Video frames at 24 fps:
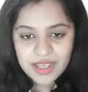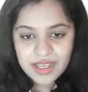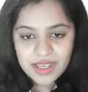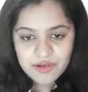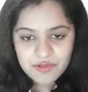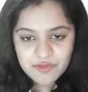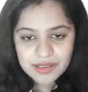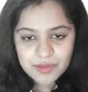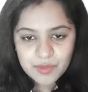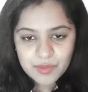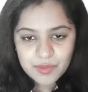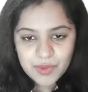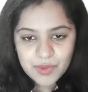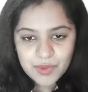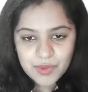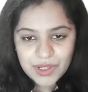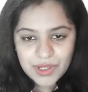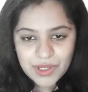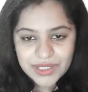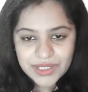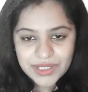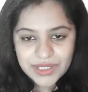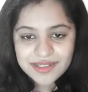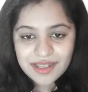One
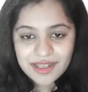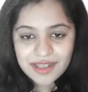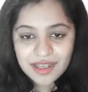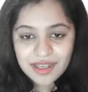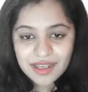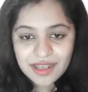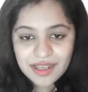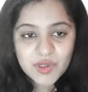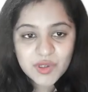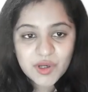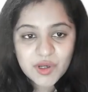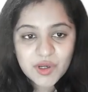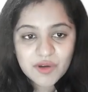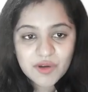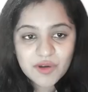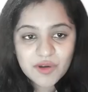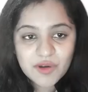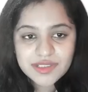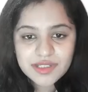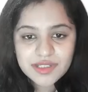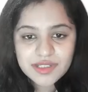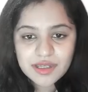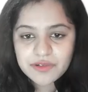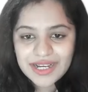example of your subunit
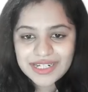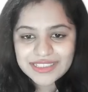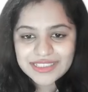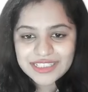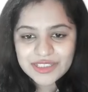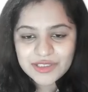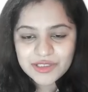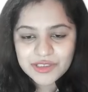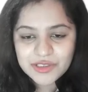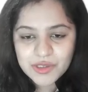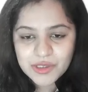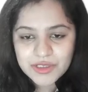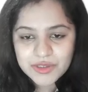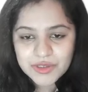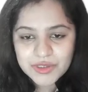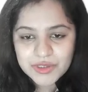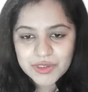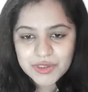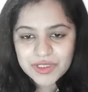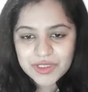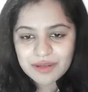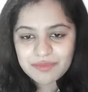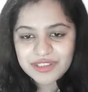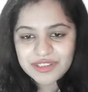vaccine is also your
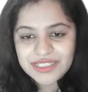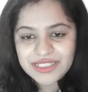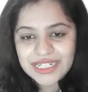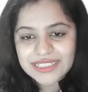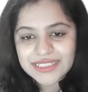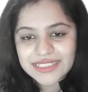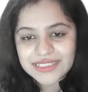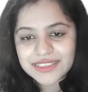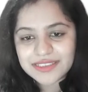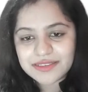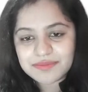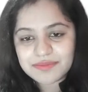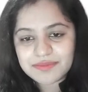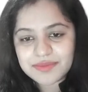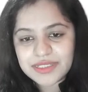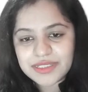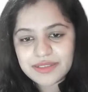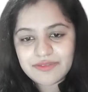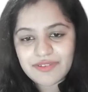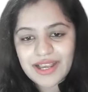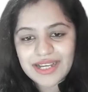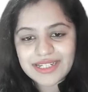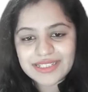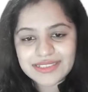hepatitis B
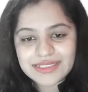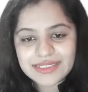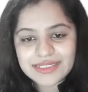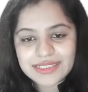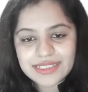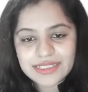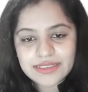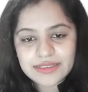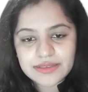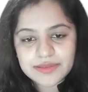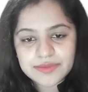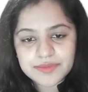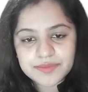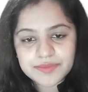vaccine,